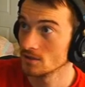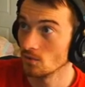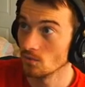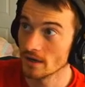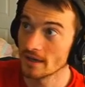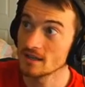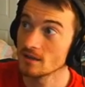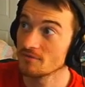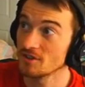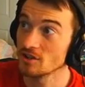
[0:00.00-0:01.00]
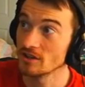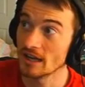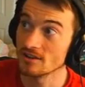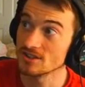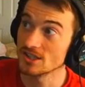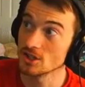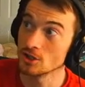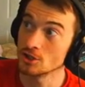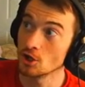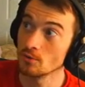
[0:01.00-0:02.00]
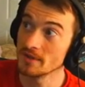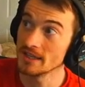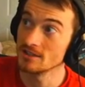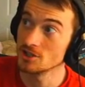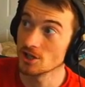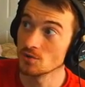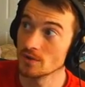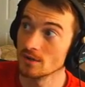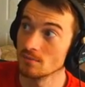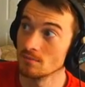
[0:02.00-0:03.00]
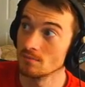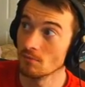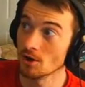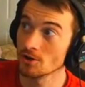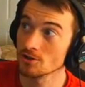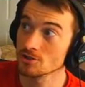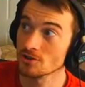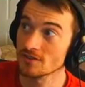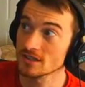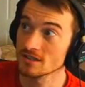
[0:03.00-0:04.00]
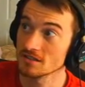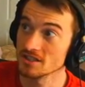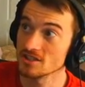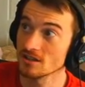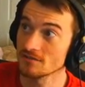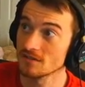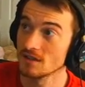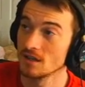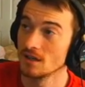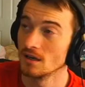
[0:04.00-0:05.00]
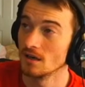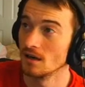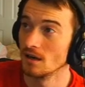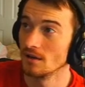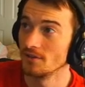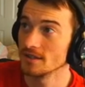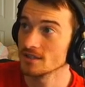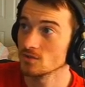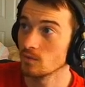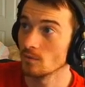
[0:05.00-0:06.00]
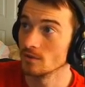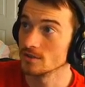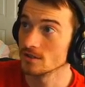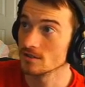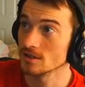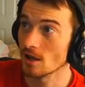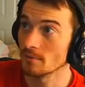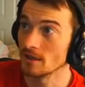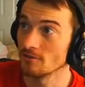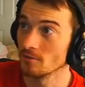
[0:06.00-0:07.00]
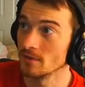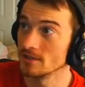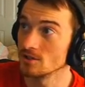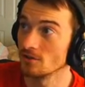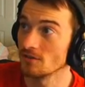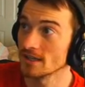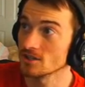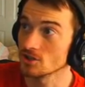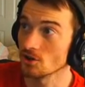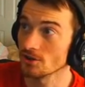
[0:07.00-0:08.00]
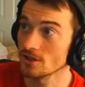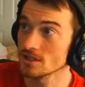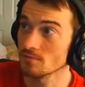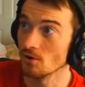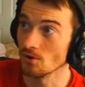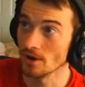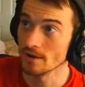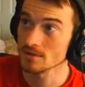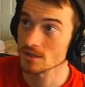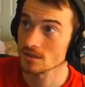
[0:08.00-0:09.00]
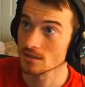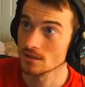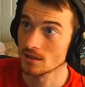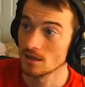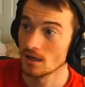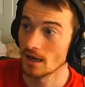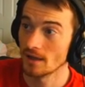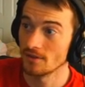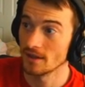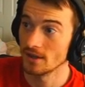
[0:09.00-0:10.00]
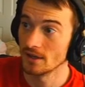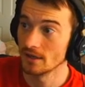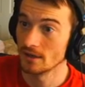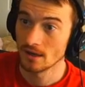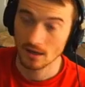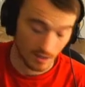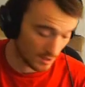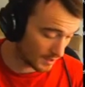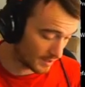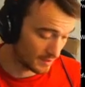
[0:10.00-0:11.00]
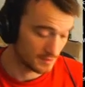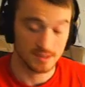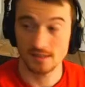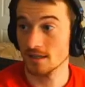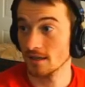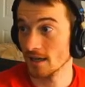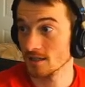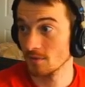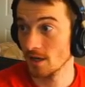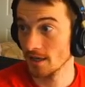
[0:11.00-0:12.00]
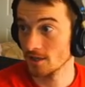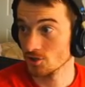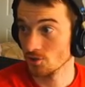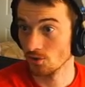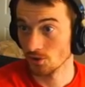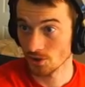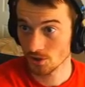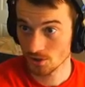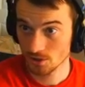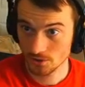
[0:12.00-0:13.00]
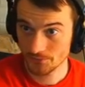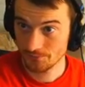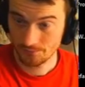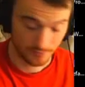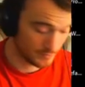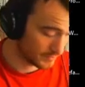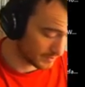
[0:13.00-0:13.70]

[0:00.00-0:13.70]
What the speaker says: what I ended up figuring out is this Adobe Genuine Monitor Service, this stuff. This is what was stopping it for me. So if I start these programs and then I disconnect my controller and